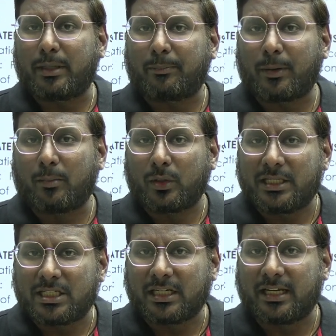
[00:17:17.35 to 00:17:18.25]
diploma
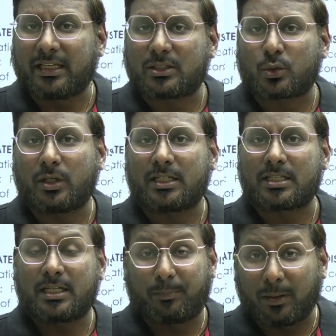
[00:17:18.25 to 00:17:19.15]
engineering students,
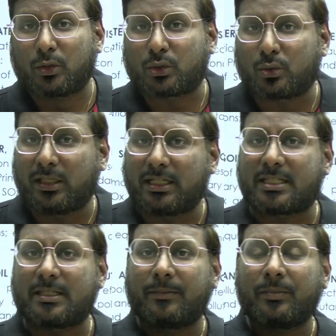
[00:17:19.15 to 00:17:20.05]
diploma students.